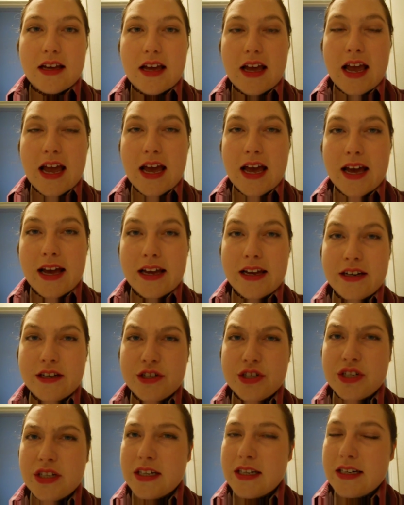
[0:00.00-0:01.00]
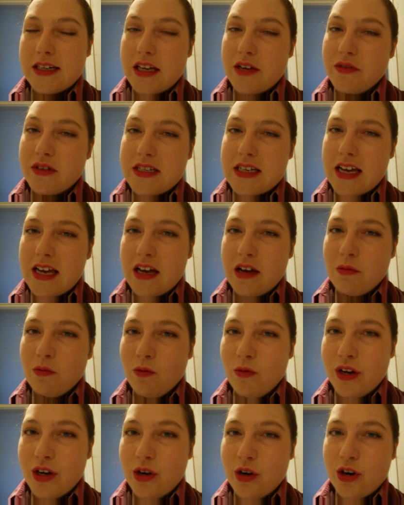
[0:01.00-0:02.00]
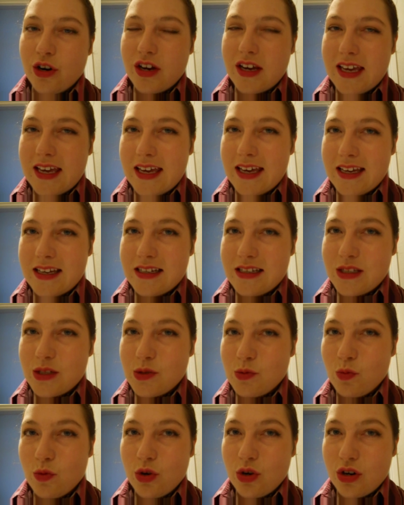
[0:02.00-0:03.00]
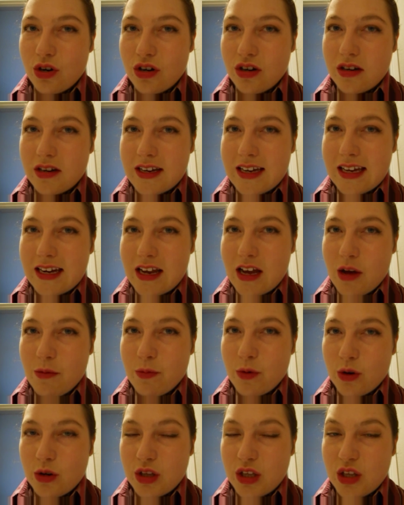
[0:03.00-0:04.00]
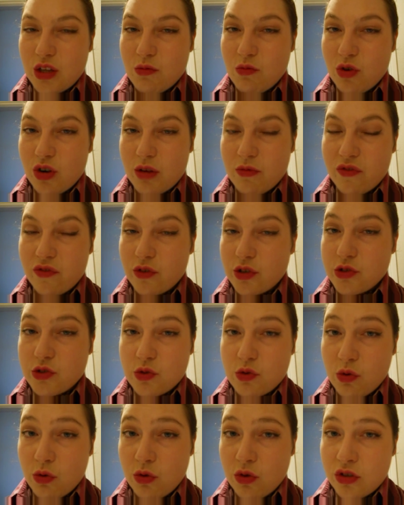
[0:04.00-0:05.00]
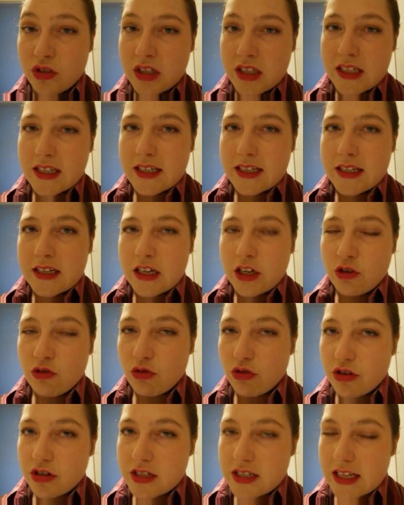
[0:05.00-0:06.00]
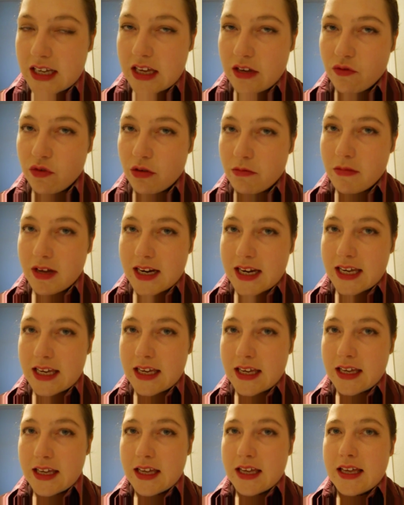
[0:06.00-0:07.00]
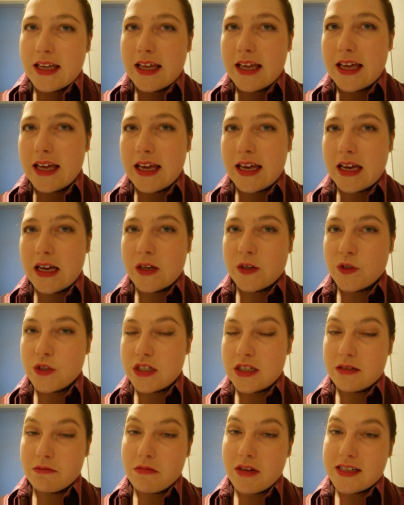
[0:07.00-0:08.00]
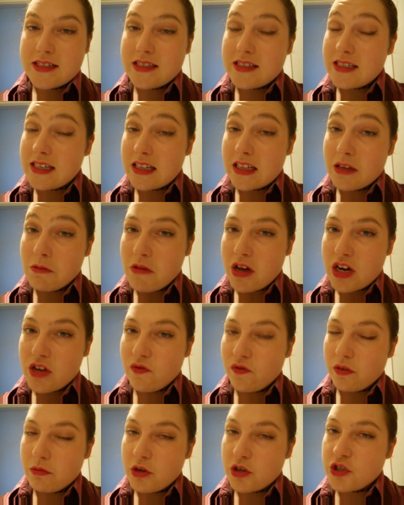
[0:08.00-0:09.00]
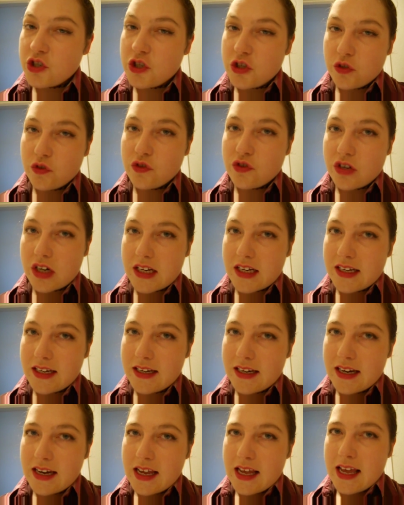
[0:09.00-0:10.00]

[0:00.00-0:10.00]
And she didn't give a damn when her kids were getting up early in the morning before school in order to give her money. And she didn't mind stealing money from her children.